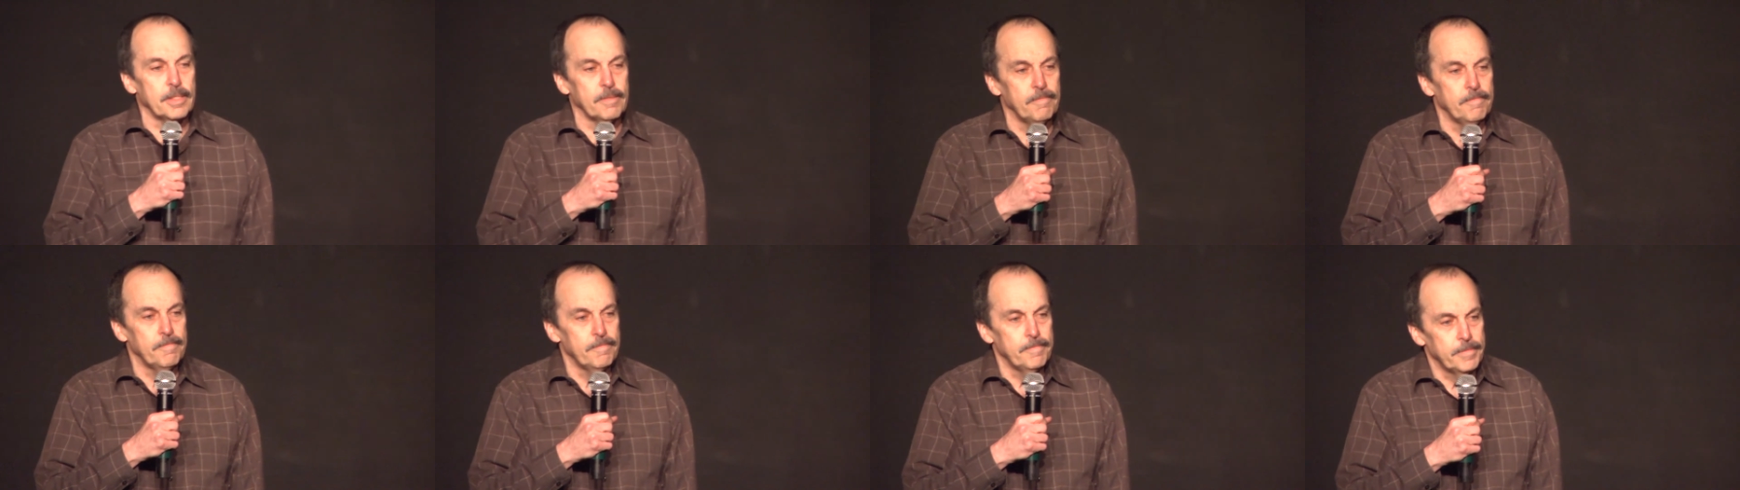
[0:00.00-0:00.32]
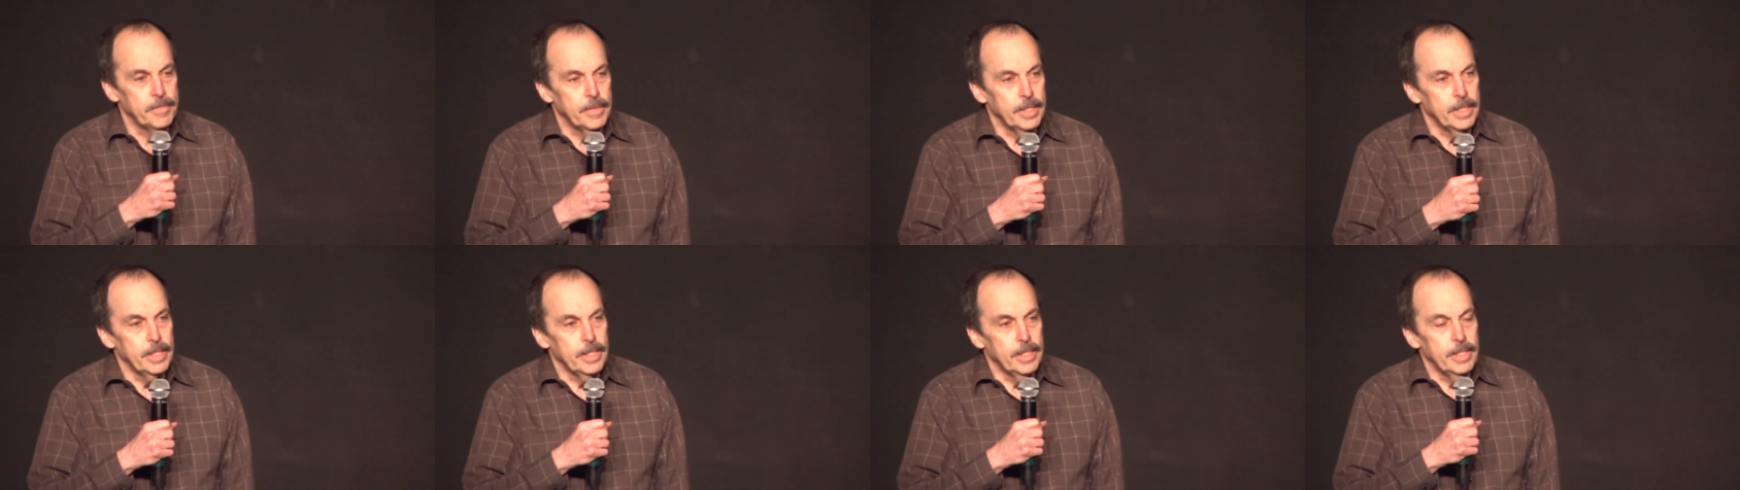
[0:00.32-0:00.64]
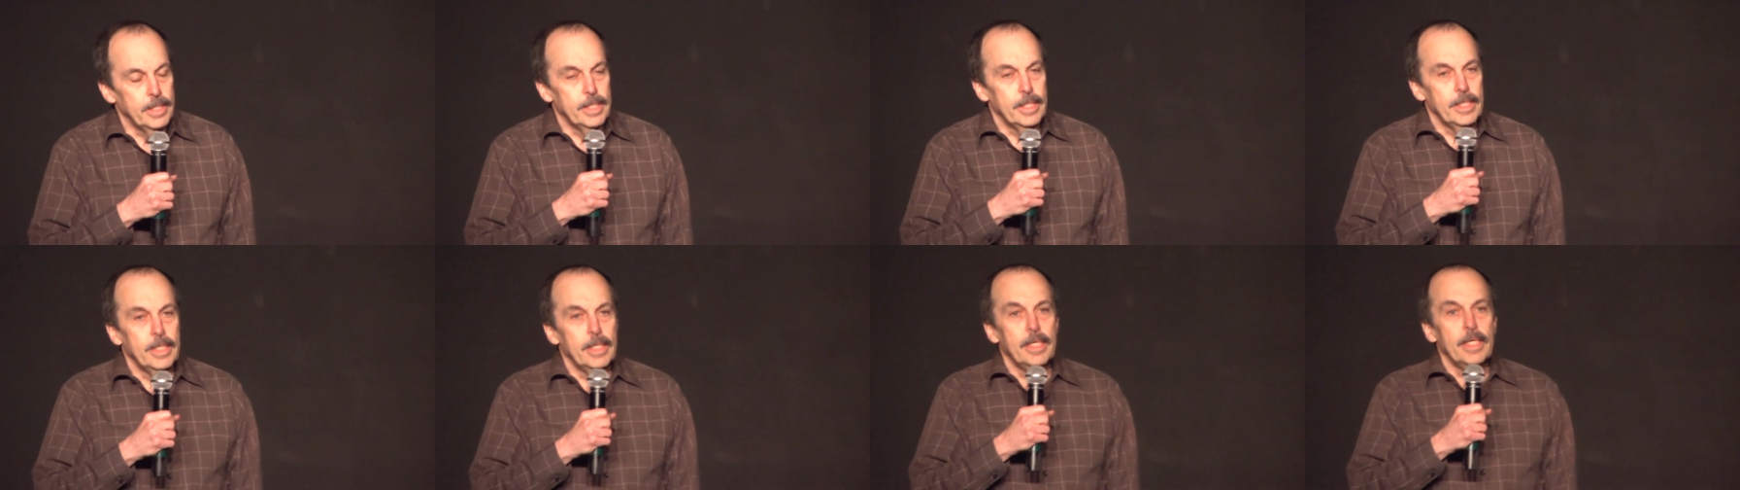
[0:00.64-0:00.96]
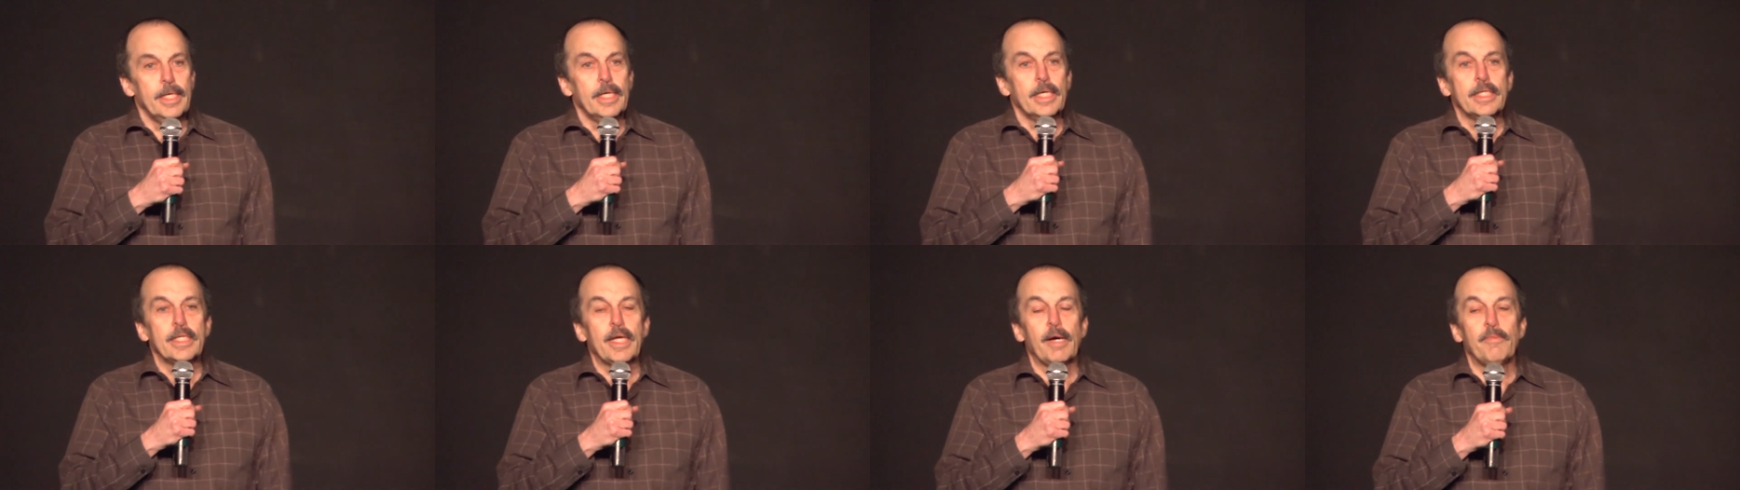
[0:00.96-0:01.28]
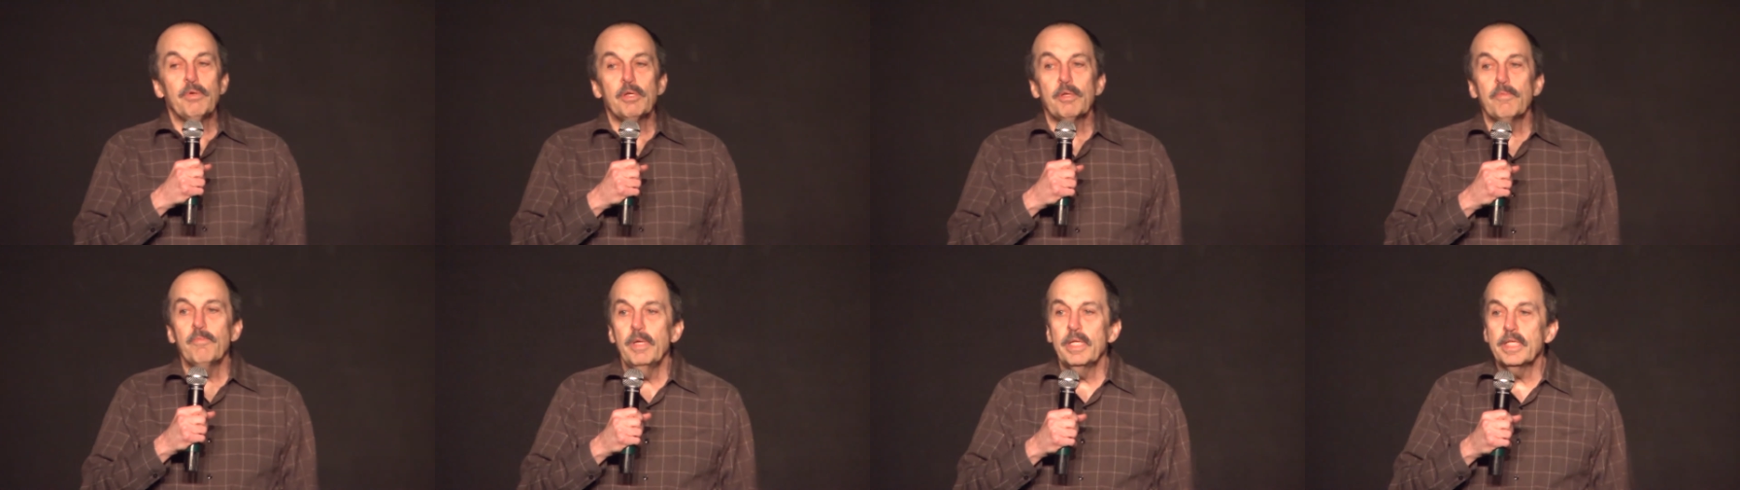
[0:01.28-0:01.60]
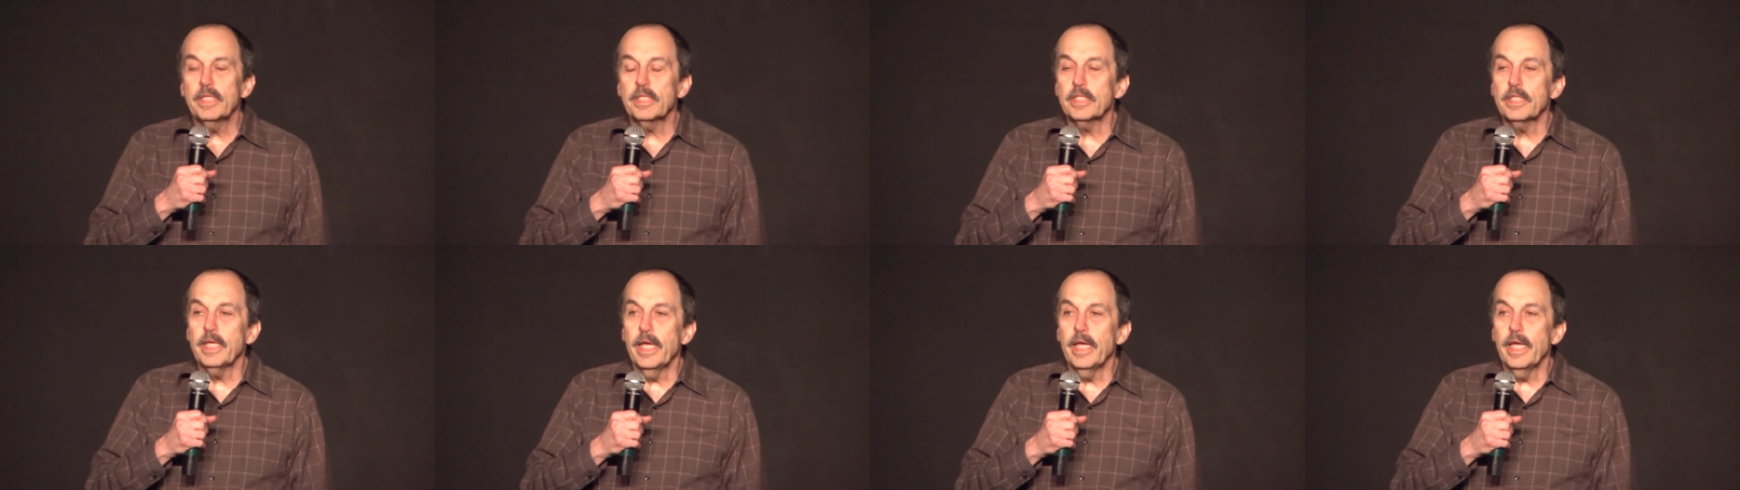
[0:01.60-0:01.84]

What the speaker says: A couple of minutes